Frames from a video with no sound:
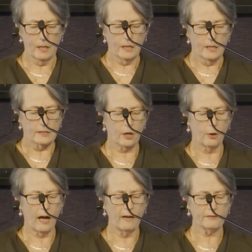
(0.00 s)
So
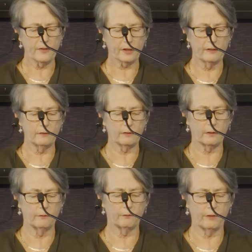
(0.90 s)
after the
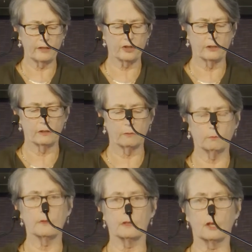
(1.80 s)
convention,
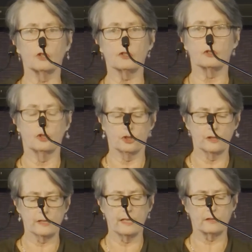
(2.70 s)
the
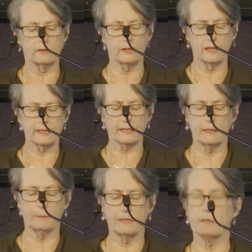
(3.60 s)
Constitution settled, the next
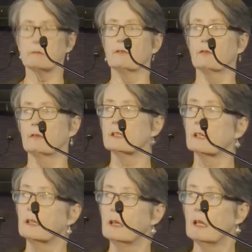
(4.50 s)
step is a
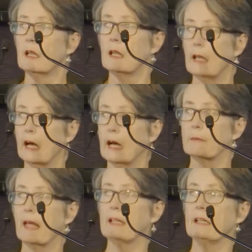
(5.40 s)
referenda.
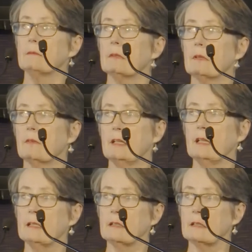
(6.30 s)
And
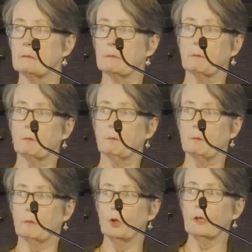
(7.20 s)
in
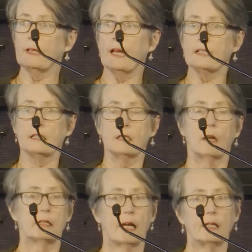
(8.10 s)
early
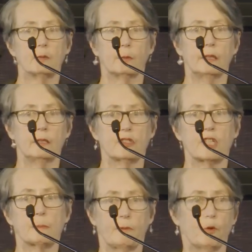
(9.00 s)
1898, when it's
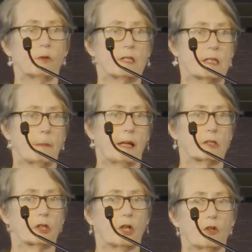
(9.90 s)
just before it's about
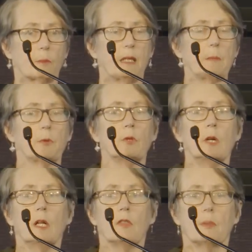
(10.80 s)
to go to the people,
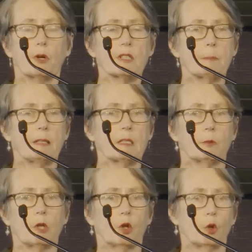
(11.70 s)
the prospects
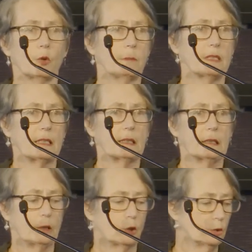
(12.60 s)
were not looking
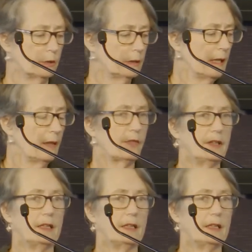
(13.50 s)
particularly good. The